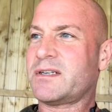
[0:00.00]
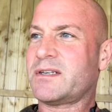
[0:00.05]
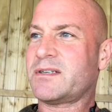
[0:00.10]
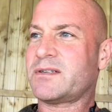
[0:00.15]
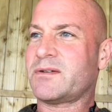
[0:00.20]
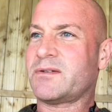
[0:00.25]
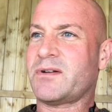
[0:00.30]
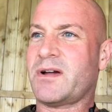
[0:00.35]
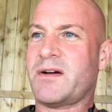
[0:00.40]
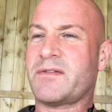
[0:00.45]

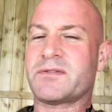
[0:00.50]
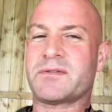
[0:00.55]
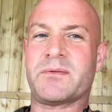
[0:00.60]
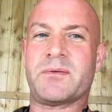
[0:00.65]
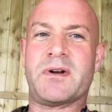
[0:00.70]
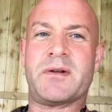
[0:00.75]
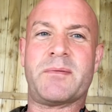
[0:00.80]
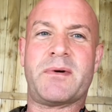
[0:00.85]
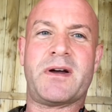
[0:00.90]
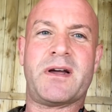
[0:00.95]
so I don't have to
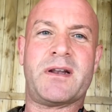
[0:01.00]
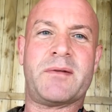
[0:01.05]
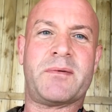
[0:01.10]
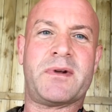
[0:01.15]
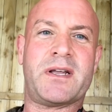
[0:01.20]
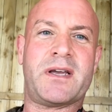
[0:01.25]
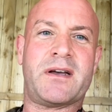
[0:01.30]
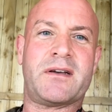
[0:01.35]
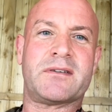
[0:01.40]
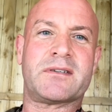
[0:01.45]
worry about
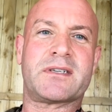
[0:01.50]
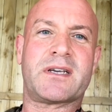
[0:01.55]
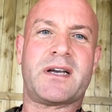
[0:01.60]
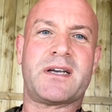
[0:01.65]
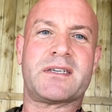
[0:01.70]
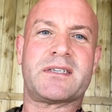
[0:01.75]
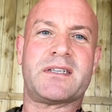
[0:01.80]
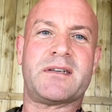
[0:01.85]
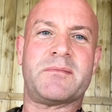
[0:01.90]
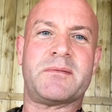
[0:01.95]
anybody else
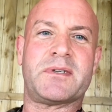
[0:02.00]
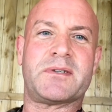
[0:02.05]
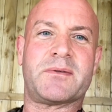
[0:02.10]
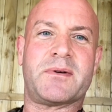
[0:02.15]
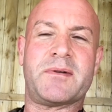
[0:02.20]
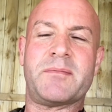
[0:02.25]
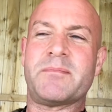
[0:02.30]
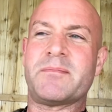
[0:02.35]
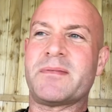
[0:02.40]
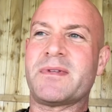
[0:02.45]
casting in my
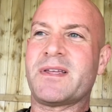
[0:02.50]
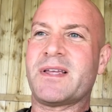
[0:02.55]
swim.